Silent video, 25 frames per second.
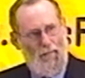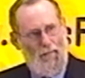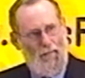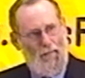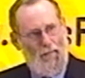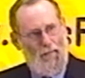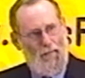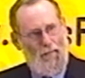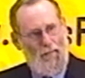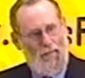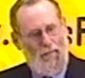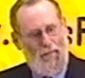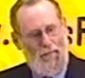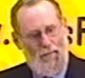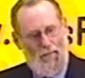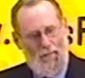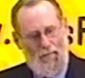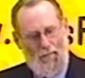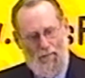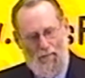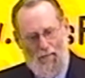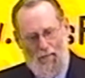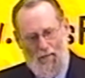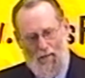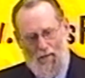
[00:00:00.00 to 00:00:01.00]

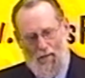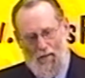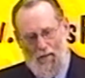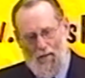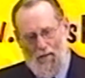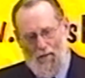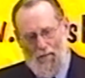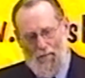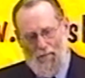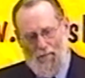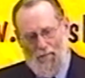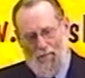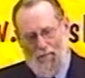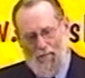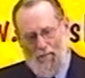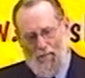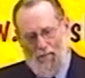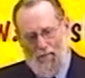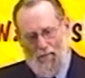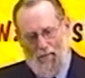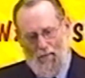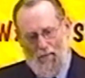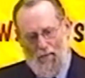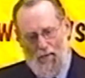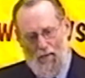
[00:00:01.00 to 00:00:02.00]

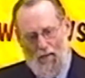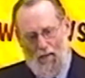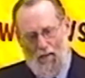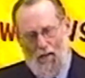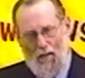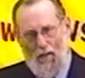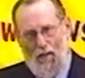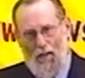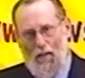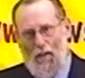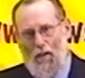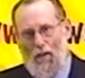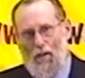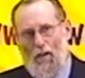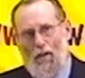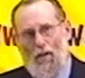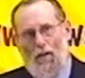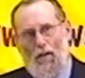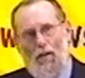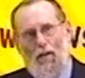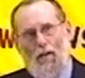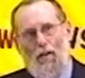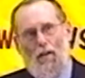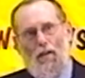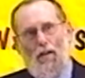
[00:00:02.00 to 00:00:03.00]

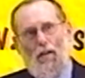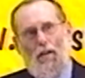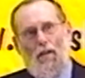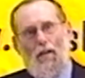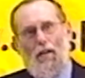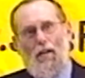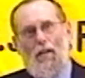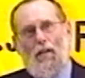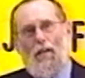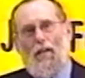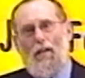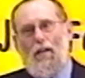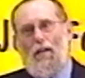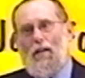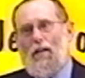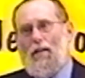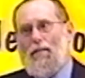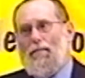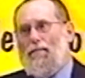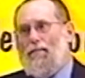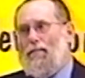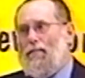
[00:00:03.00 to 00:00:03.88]
(silence)